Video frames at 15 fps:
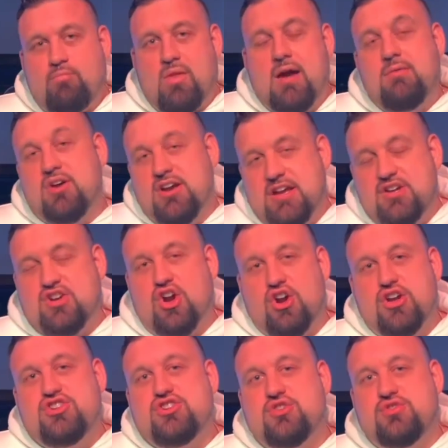I'm going to
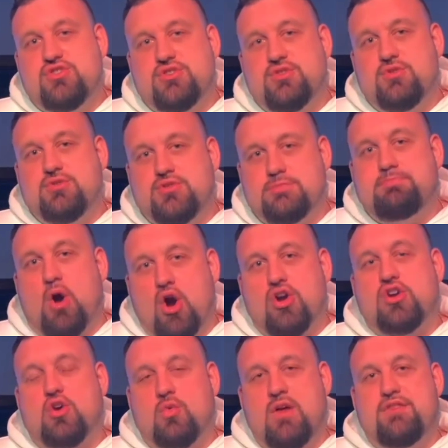encourage you to, to
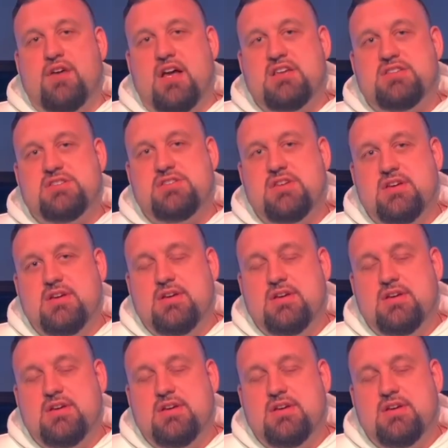partner with us.